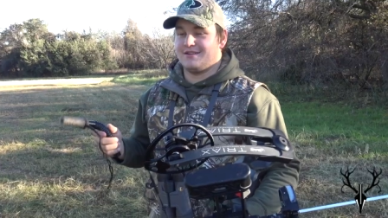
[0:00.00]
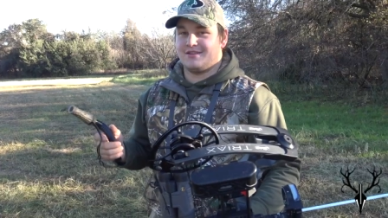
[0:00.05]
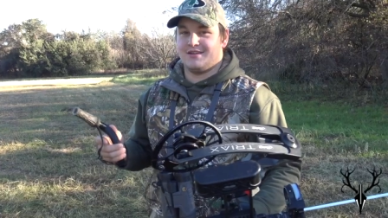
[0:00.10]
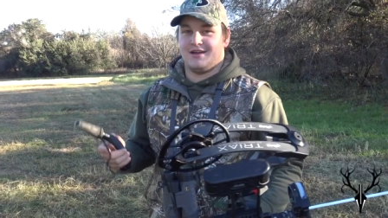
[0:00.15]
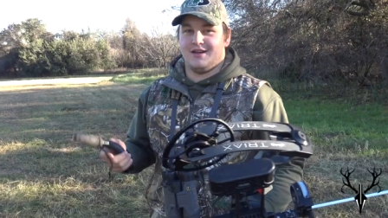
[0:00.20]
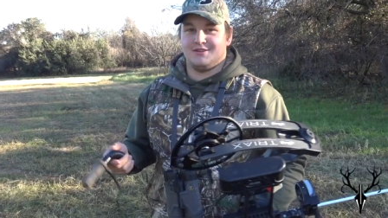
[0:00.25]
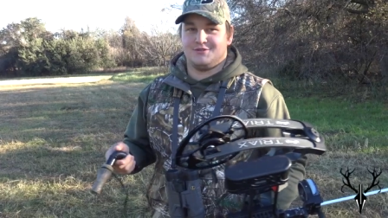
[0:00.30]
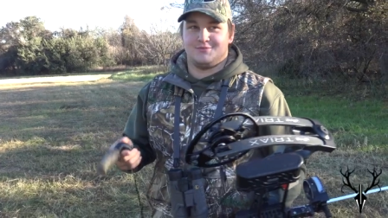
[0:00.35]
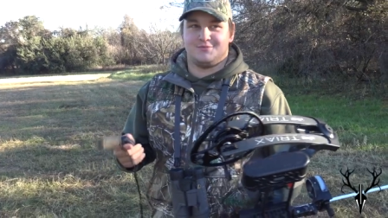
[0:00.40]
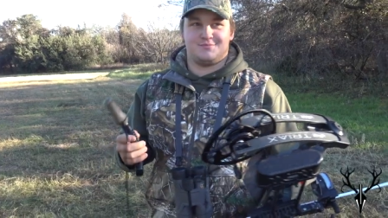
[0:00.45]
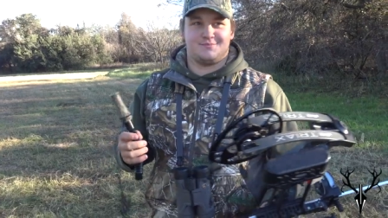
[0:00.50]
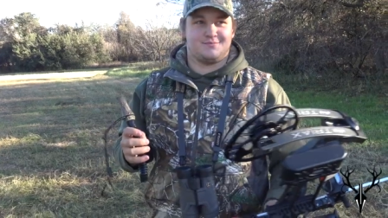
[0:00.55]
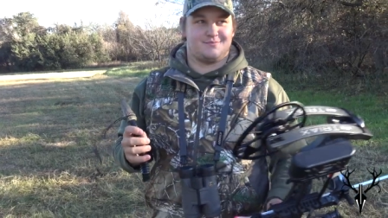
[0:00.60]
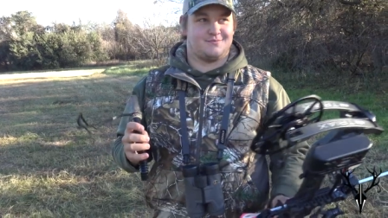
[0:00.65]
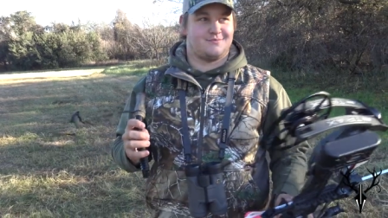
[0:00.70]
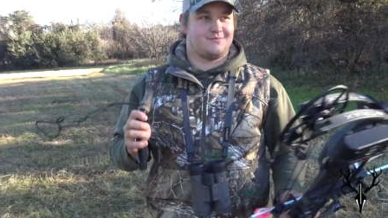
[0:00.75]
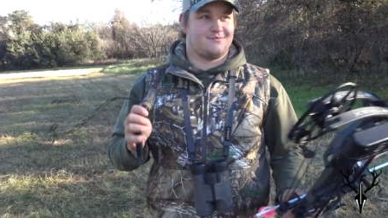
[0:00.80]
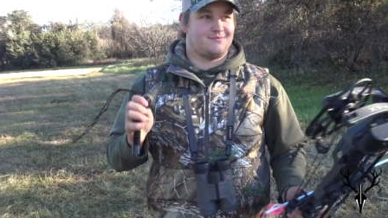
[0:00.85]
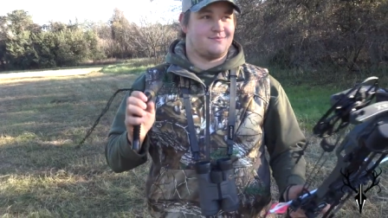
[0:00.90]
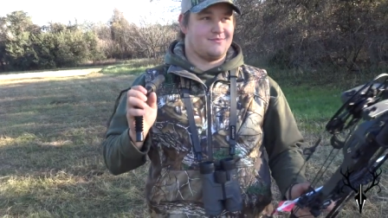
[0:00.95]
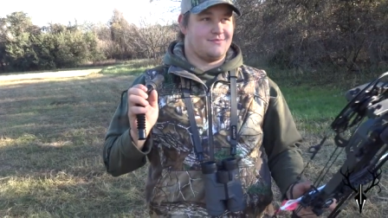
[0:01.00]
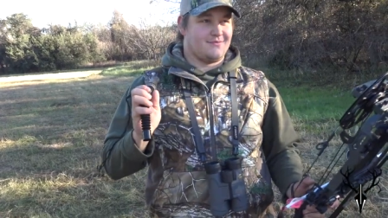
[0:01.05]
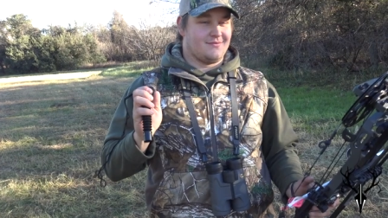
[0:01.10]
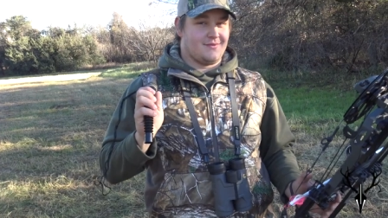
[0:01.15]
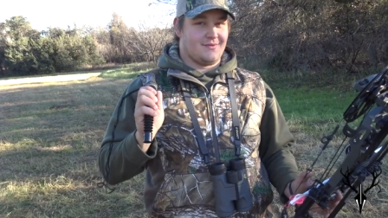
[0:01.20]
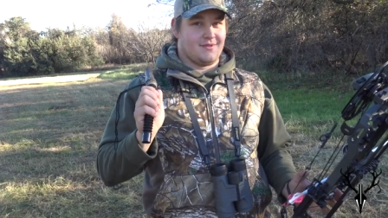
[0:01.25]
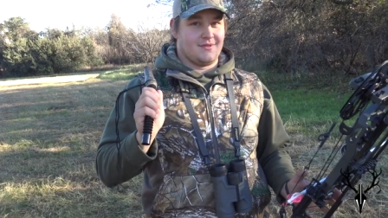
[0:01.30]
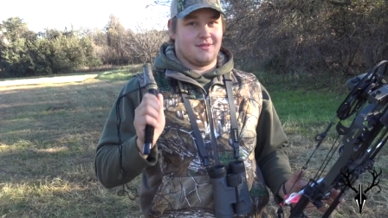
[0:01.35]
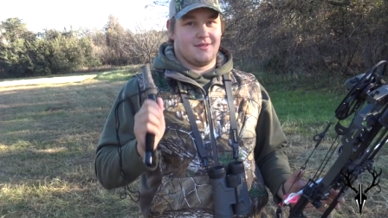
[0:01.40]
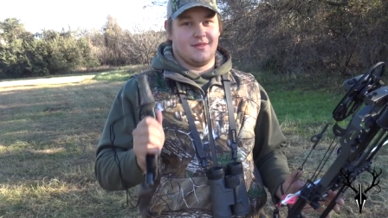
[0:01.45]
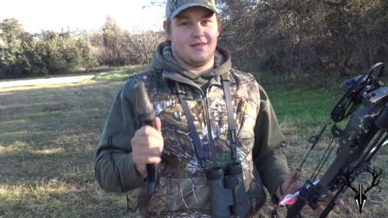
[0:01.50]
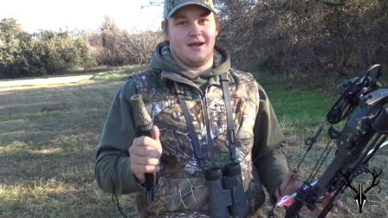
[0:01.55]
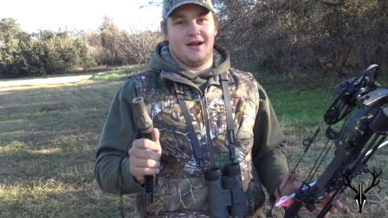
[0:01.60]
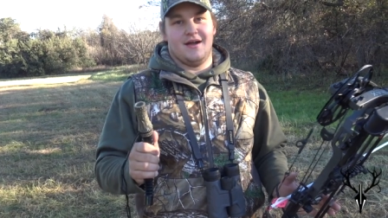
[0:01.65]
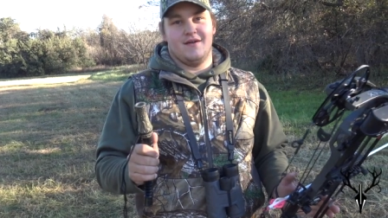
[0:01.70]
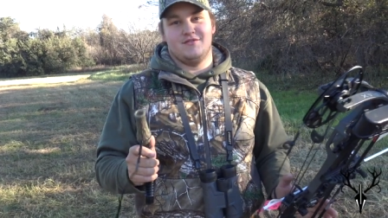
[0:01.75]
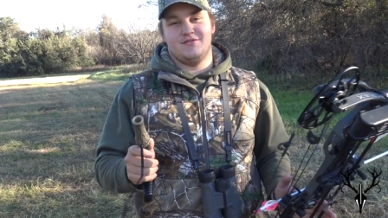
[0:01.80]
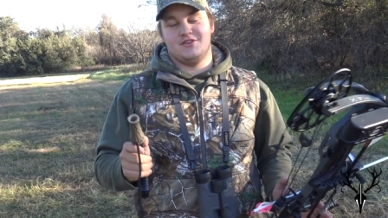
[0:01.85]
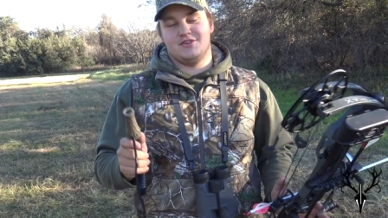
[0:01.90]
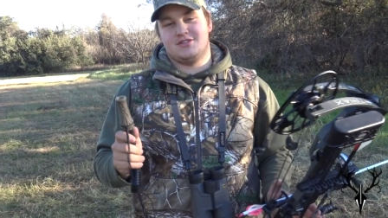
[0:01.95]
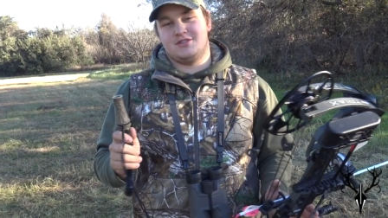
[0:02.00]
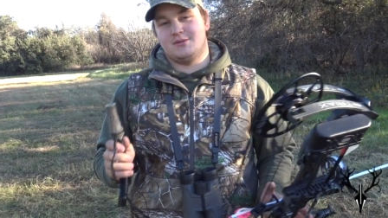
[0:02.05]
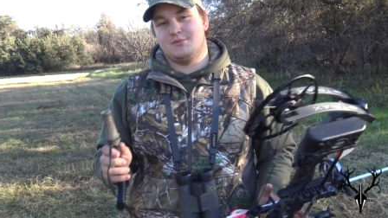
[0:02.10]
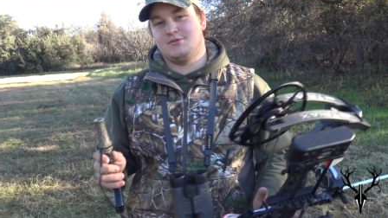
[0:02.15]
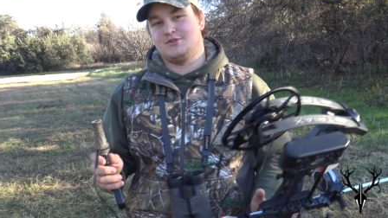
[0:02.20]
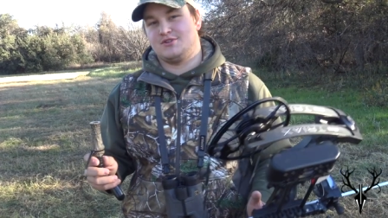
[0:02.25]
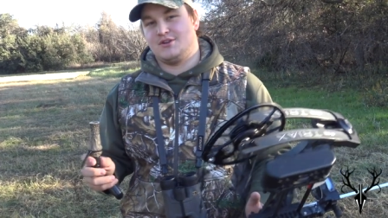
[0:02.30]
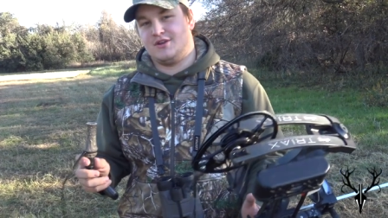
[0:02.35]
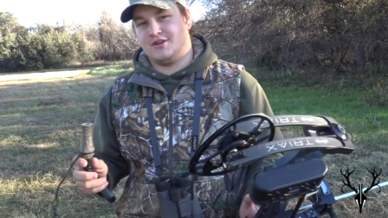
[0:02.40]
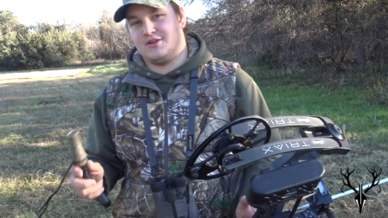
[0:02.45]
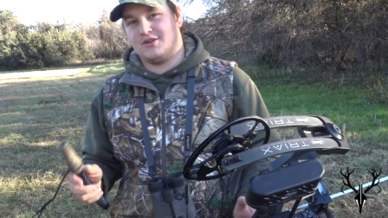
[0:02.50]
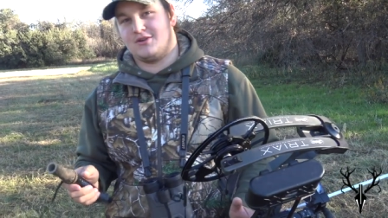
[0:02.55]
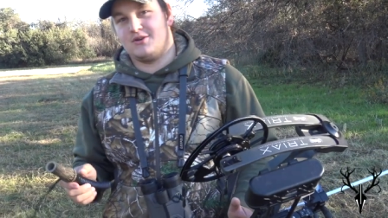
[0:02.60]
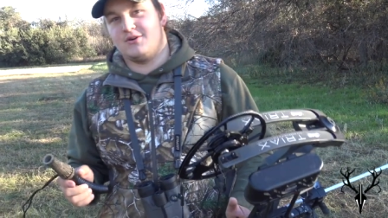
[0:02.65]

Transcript: Guys, I've just demonstrated to